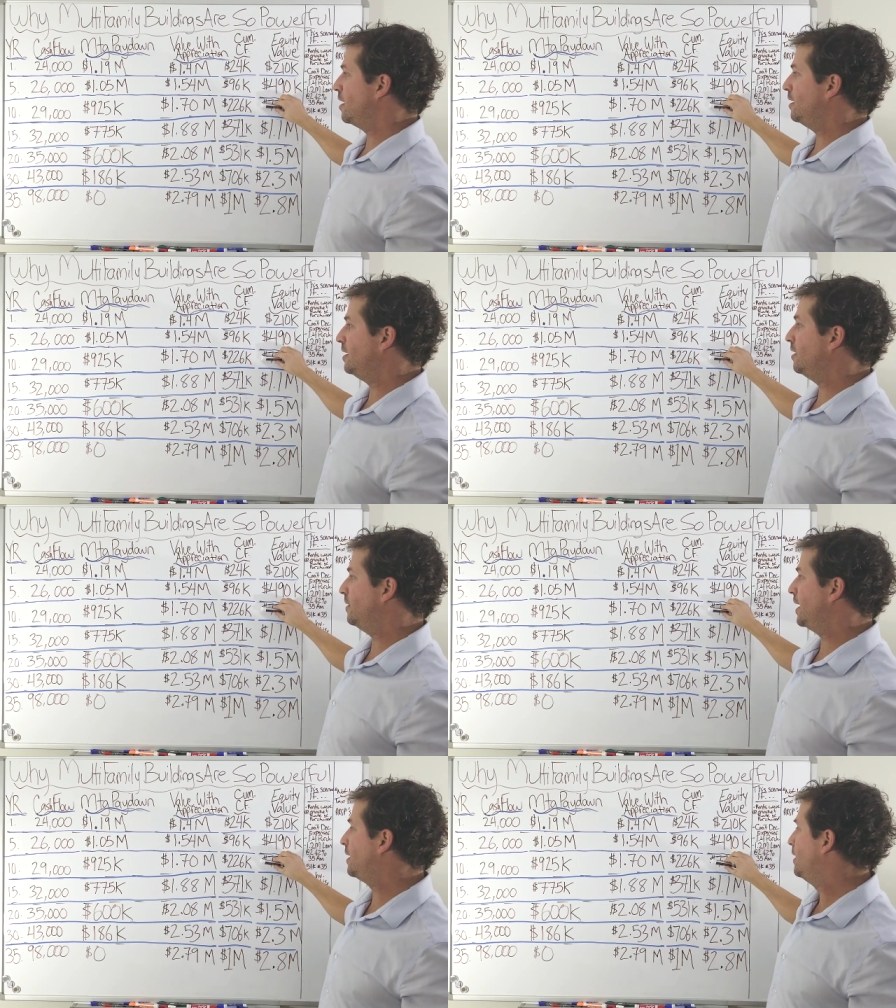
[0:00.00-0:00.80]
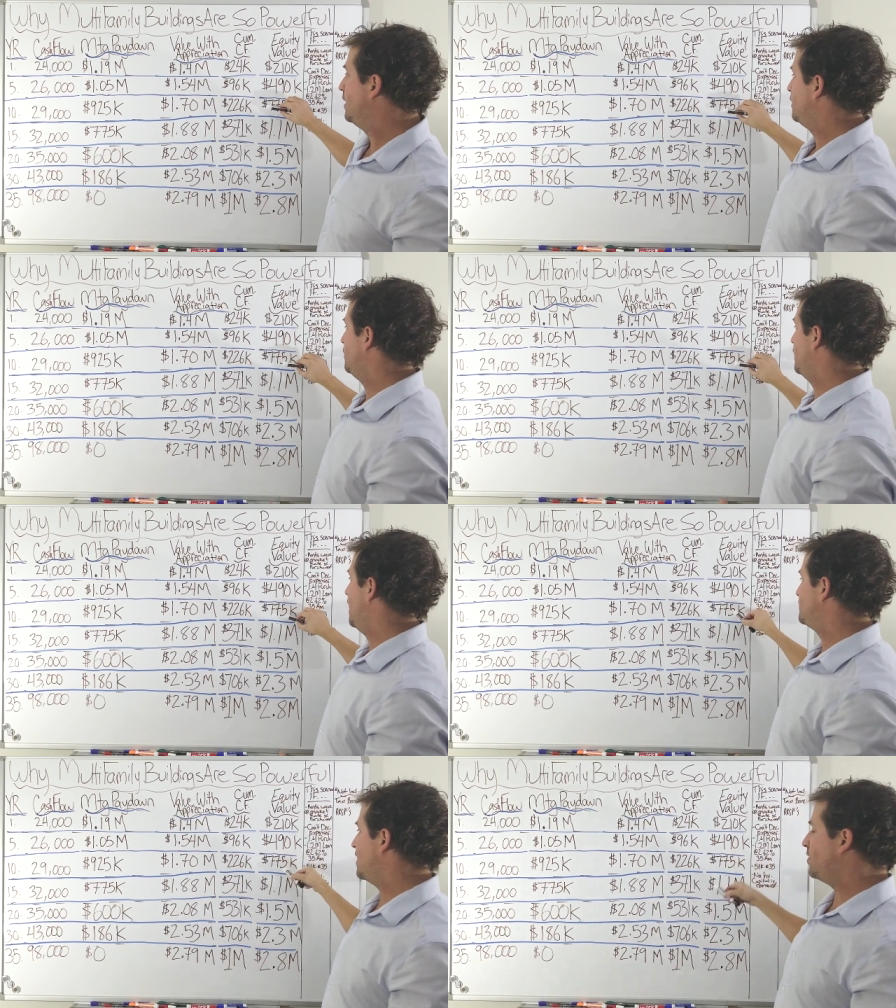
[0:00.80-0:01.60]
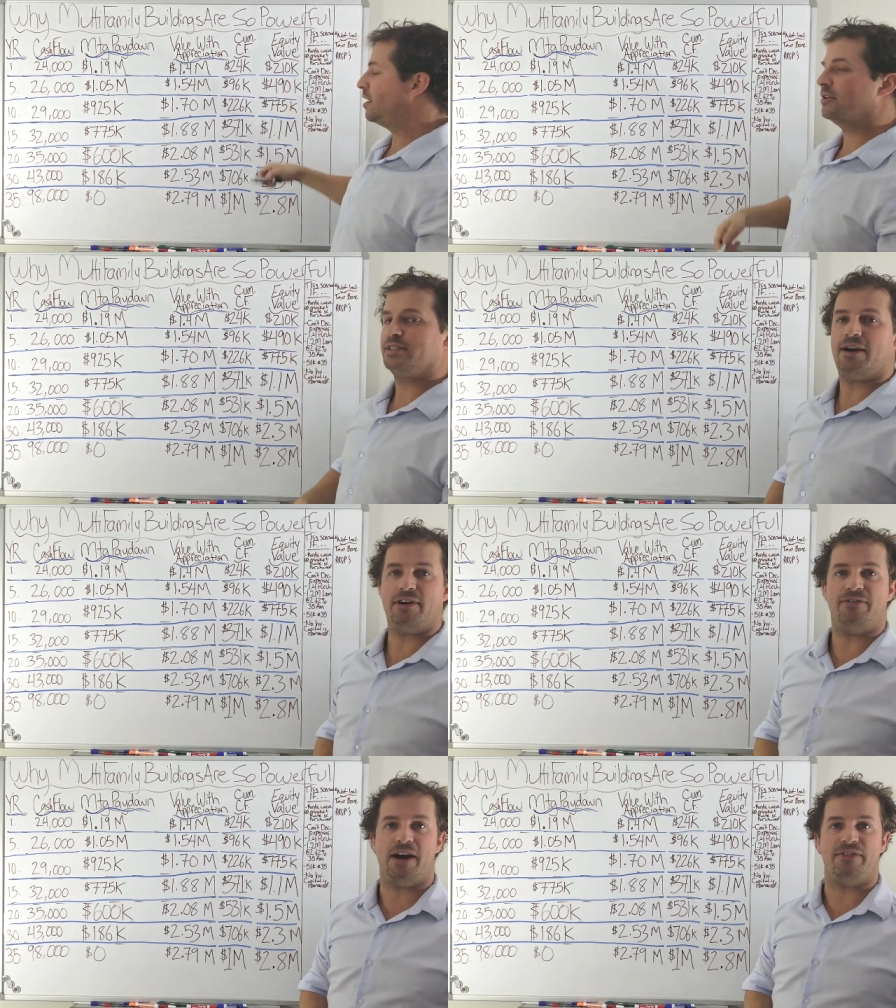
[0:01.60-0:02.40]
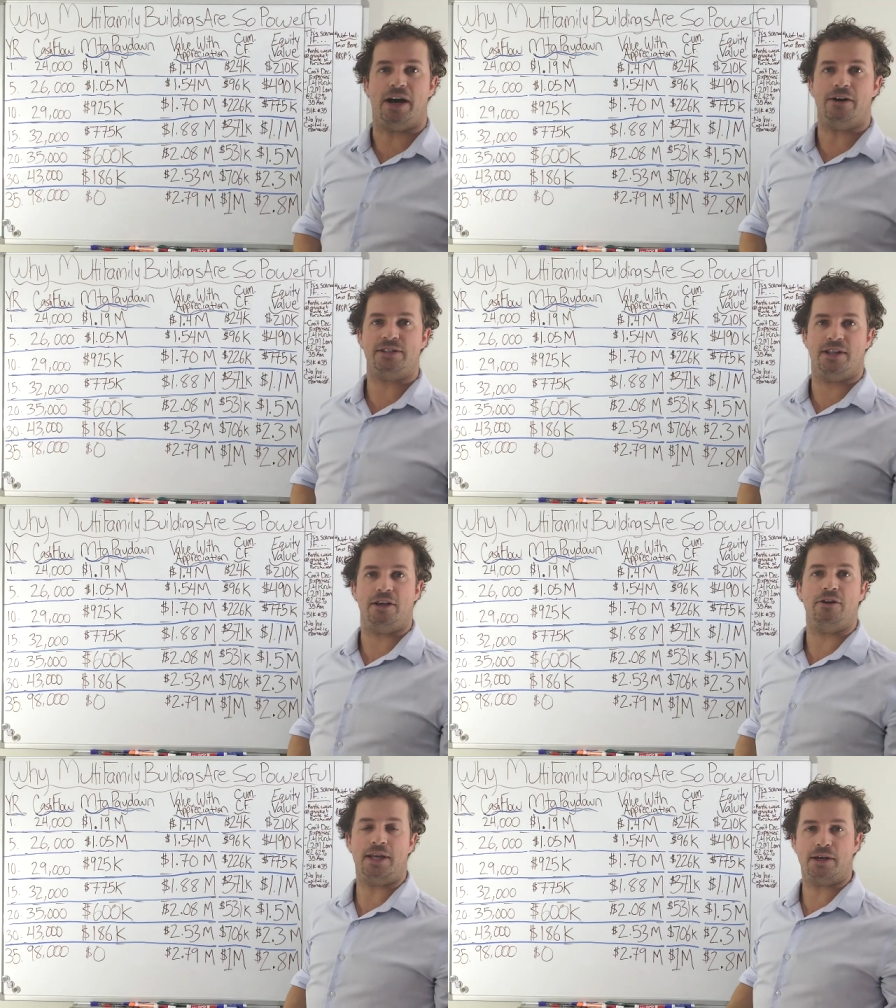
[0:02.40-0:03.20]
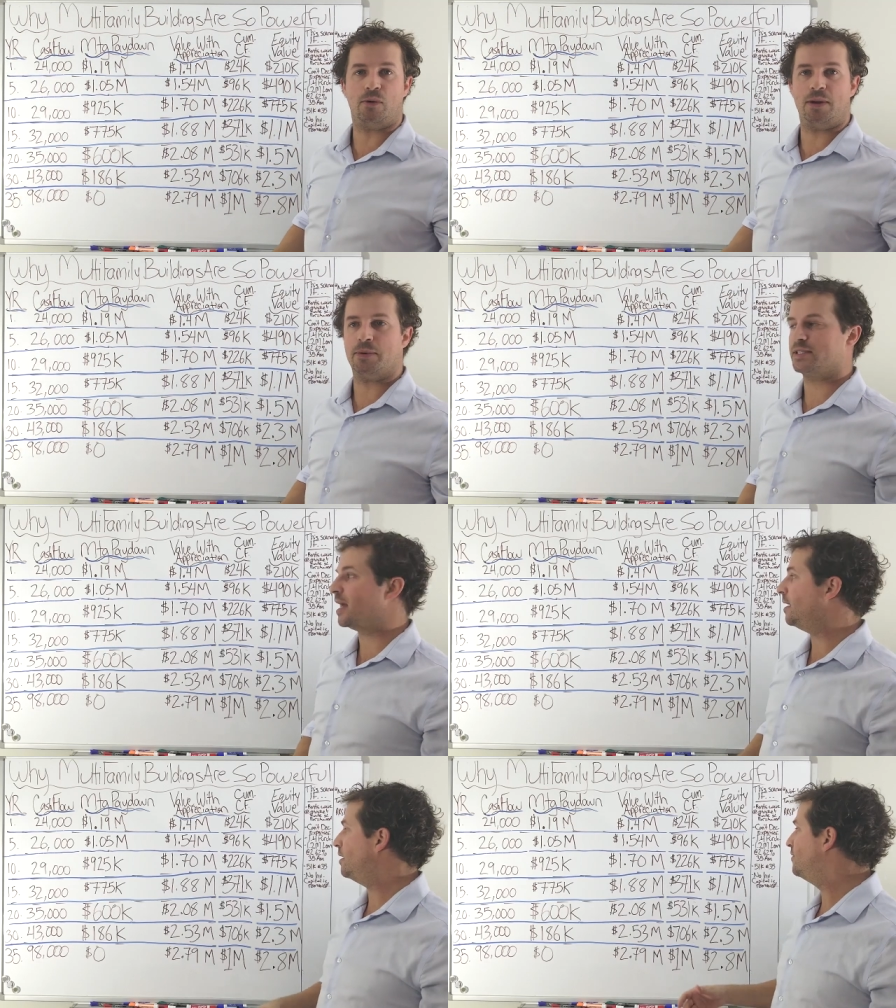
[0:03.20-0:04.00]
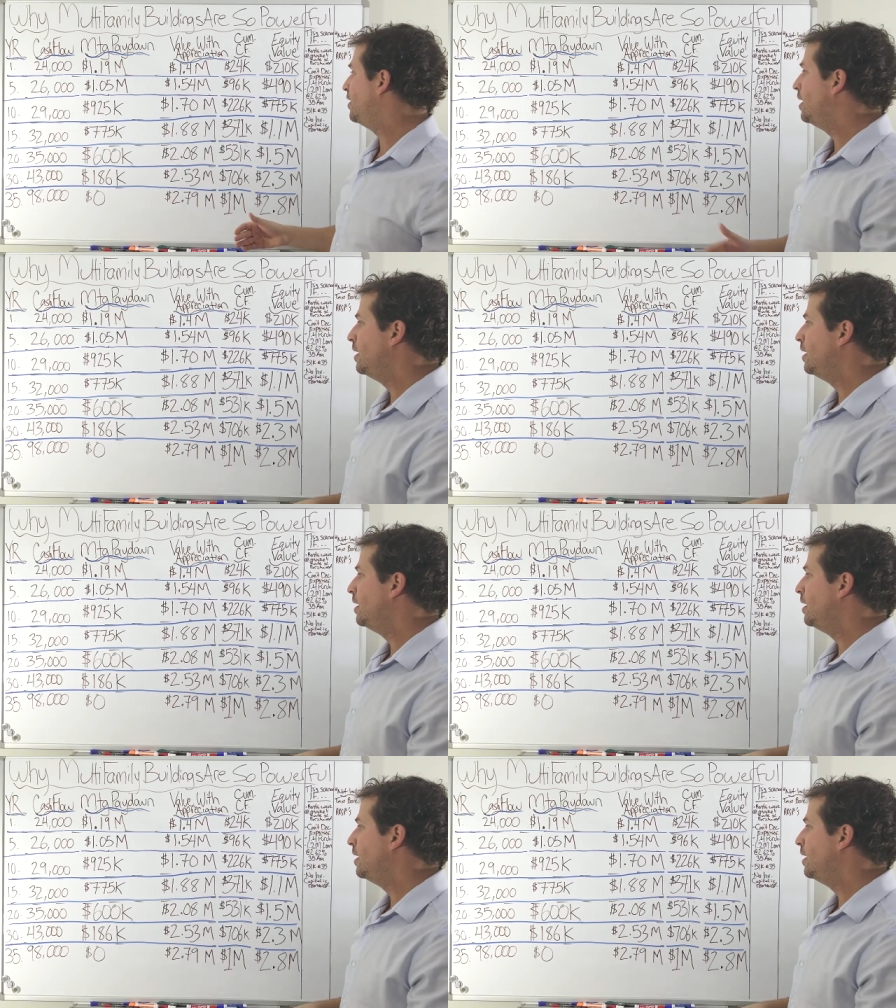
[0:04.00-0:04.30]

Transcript: in here, like, you'd have 775,000 that you'd get 20% of.